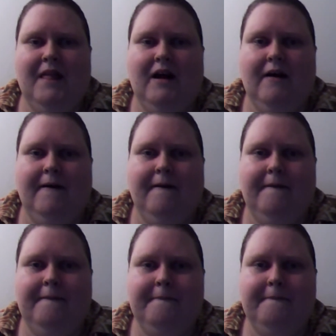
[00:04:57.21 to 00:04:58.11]

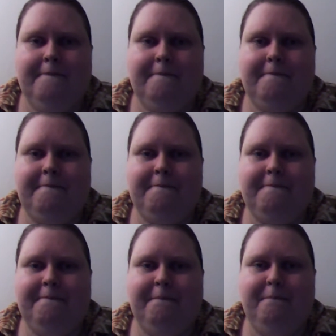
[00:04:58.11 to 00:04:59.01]
uh,
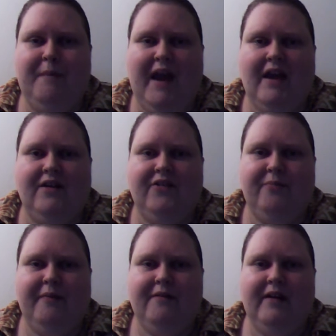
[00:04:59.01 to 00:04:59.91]
bad
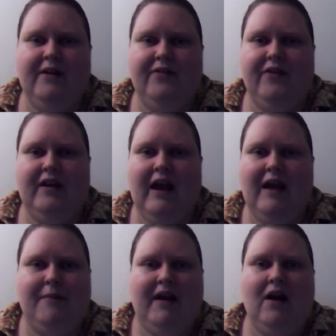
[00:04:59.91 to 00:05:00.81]
experience and
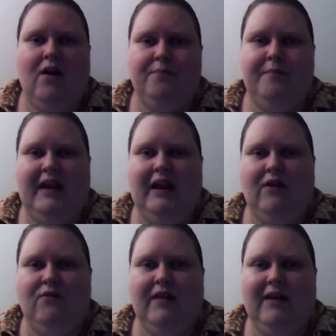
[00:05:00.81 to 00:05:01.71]
had my heart
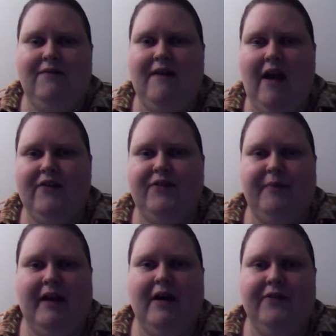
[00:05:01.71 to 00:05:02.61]
beating really
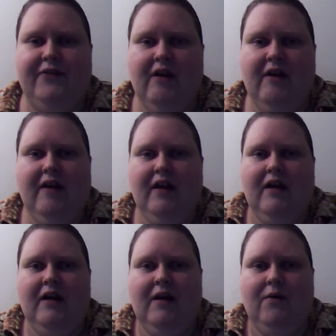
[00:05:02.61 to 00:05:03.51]
fast because
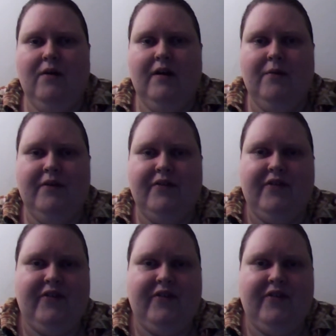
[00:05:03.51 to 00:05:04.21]
it, it was a